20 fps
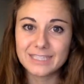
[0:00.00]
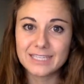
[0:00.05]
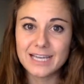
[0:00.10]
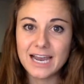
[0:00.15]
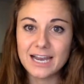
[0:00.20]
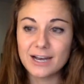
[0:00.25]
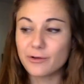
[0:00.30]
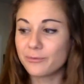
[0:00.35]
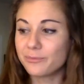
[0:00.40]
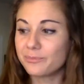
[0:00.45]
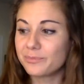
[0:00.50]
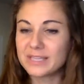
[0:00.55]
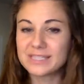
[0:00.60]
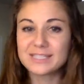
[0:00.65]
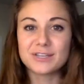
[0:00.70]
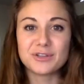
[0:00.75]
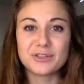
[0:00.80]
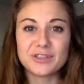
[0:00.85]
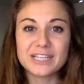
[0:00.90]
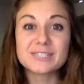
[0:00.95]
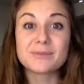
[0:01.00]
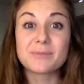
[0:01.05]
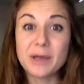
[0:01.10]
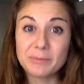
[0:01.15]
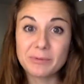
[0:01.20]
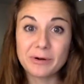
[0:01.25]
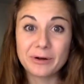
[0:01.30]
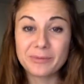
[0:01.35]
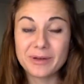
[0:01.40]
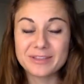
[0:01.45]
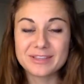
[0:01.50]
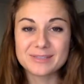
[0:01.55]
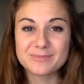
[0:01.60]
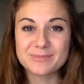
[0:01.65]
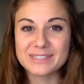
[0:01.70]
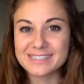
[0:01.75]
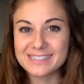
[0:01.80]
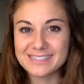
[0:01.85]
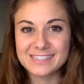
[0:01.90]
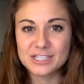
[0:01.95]
I know that's a bad part about this
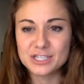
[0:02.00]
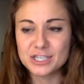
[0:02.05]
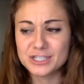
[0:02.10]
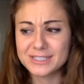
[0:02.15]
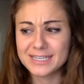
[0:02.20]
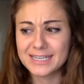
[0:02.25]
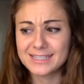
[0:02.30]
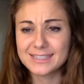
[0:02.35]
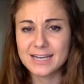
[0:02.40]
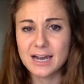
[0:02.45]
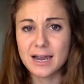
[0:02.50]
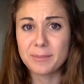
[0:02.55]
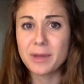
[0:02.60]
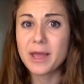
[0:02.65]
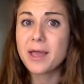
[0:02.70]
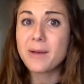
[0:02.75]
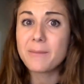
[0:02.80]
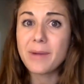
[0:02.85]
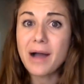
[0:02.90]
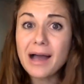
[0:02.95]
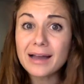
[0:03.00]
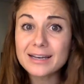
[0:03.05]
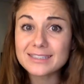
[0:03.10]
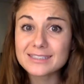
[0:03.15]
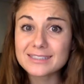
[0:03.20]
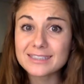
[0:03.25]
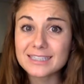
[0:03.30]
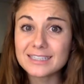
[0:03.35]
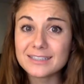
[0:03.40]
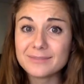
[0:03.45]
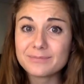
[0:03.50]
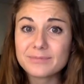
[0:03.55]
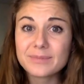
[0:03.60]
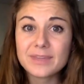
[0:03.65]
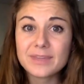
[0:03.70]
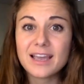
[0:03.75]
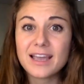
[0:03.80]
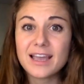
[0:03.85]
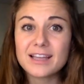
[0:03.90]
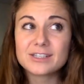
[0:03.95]
business. It just takes time. But honestly,
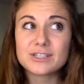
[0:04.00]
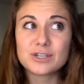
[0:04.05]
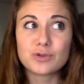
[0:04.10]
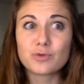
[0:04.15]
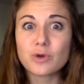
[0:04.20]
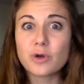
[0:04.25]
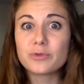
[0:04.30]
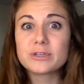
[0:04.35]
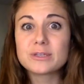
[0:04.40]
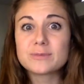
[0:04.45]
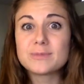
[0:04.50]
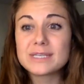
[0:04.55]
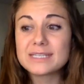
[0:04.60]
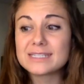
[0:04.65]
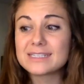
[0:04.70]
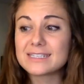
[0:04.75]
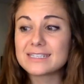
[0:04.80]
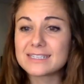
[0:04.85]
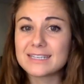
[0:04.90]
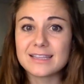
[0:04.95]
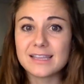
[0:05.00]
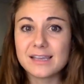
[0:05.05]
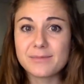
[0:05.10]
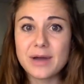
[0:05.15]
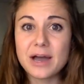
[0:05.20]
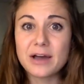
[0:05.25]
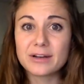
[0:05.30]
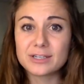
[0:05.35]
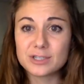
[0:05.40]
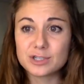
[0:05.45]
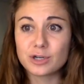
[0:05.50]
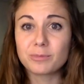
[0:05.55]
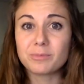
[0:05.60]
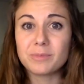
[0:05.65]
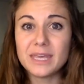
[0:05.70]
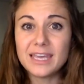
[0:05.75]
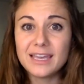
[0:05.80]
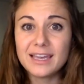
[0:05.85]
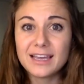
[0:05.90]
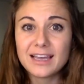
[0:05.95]
to grow this business in the amount it took
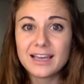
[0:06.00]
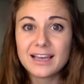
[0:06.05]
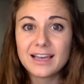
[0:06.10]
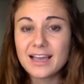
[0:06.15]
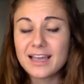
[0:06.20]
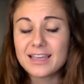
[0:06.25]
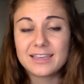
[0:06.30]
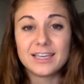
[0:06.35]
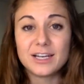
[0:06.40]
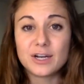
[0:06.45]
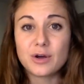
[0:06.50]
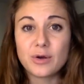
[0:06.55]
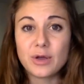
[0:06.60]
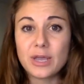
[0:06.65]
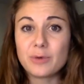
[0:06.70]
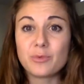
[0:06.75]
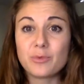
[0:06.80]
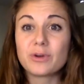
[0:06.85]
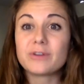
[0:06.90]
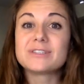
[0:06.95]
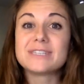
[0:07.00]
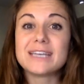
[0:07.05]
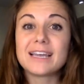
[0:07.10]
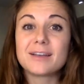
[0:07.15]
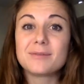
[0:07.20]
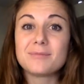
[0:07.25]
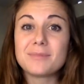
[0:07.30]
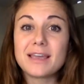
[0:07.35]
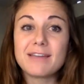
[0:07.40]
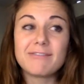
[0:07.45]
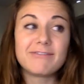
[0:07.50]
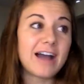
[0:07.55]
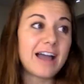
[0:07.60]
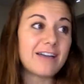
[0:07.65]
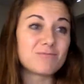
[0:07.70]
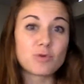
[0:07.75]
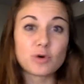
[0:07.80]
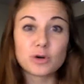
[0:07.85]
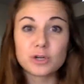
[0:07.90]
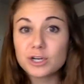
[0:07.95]
me, it would have taken me 5
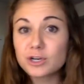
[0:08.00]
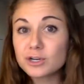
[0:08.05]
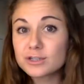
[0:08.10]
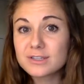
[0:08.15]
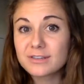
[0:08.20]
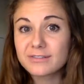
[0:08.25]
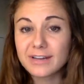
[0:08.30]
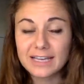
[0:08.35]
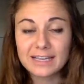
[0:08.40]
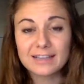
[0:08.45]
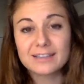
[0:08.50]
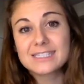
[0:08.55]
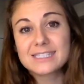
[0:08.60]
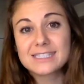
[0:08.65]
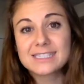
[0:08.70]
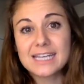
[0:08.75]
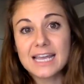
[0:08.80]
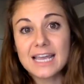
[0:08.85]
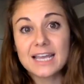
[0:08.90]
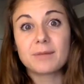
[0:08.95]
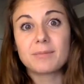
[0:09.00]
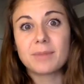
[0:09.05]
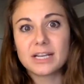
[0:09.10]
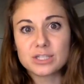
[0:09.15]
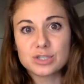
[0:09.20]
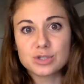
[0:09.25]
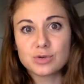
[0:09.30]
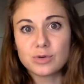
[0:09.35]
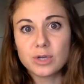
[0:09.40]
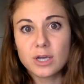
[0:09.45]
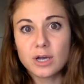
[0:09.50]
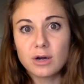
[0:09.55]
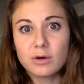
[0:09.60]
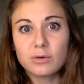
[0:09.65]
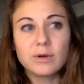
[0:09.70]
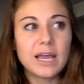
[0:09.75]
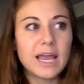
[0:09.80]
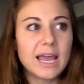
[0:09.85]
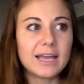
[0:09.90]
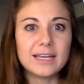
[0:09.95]
more years if I stayed in my studio.
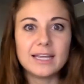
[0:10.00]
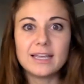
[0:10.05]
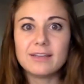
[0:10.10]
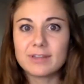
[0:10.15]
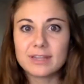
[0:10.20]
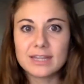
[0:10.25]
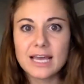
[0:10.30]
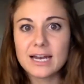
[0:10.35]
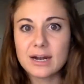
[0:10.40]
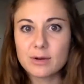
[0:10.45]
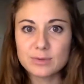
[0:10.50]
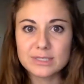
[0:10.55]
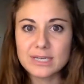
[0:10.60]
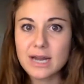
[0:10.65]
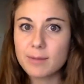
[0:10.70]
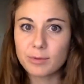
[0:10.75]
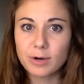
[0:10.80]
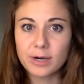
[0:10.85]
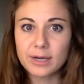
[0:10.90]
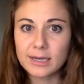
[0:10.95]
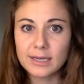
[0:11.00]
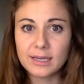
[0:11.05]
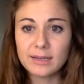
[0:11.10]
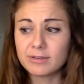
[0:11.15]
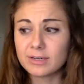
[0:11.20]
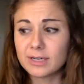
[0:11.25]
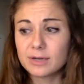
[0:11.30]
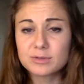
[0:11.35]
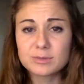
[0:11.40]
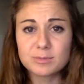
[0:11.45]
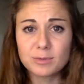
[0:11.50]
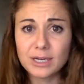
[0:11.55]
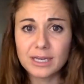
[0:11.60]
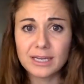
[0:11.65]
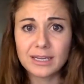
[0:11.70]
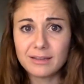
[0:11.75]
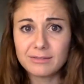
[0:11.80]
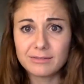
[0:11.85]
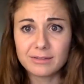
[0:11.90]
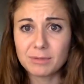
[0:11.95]
And even then I was not breaking even. I was breaking
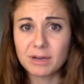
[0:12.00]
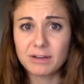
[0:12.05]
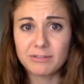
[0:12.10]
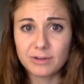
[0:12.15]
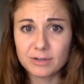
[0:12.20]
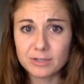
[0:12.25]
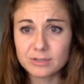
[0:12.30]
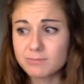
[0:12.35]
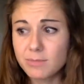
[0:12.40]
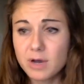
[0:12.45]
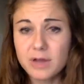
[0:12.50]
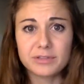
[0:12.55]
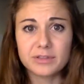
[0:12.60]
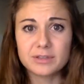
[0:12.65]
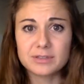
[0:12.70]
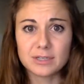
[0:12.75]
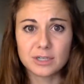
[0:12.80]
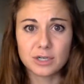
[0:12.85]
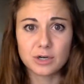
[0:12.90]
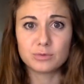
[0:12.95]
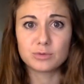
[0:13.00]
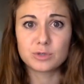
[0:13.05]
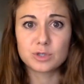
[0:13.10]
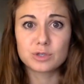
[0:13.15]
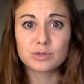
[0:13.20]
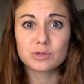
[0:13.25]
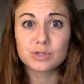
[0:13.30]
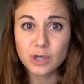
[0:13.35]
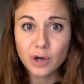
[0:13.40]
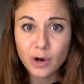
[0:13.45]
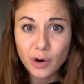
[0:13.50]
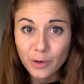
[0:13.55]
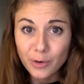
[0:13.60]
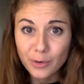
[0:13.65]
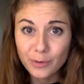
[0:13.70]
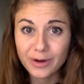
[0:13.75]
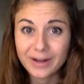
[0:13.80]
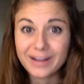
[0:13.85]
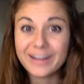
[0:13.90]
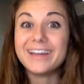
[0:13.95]
even my first month as a coach.
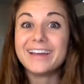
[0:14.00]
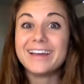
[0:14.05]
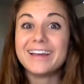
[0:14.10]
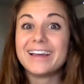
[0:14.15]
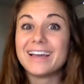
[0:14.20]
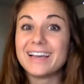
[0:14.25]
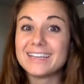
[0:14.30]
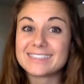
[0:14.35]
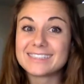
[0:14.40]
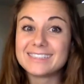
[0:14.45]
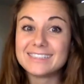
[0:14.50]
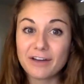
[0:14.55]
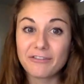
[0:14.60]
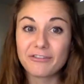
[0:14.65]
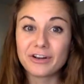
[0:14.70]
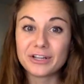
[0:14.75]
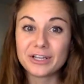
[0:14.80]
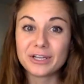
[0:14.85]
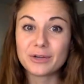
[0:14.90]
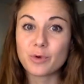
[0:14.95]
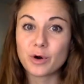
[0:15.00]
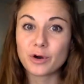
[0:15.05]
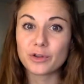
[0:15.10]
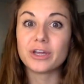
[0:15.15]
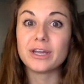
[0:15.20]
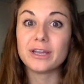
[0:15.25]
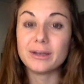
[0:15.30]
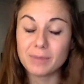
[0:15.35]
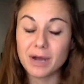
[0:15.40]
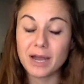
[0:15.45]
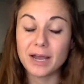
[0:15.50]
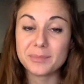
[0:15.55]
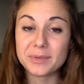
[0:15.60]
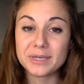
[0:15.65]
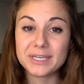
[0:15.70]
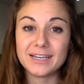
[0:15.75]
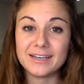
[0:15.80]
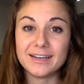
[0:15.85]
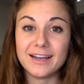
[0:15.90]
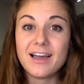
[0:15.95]
So it's definitely worth it, in my
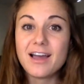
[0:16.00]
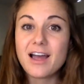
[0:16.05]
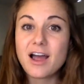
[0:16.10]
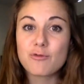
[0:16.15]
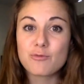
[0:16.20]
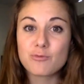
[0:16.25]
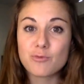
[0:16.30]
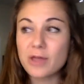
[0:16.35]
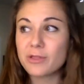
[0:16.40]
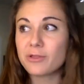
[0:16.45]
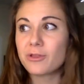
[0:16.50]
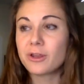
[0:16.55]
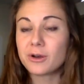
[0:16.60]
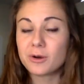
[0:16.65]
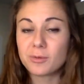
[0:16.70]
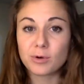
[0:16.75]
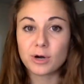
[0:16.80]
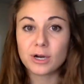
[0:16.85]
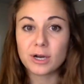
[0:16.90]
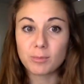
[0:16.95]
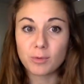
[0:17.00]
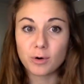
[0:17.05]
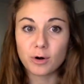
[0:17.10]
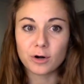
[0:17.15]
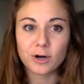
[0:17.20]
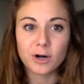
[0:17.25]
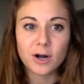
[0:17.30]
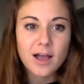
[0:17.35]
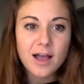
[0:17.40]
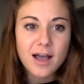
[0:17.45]
opinion, rather than a brick and mortar.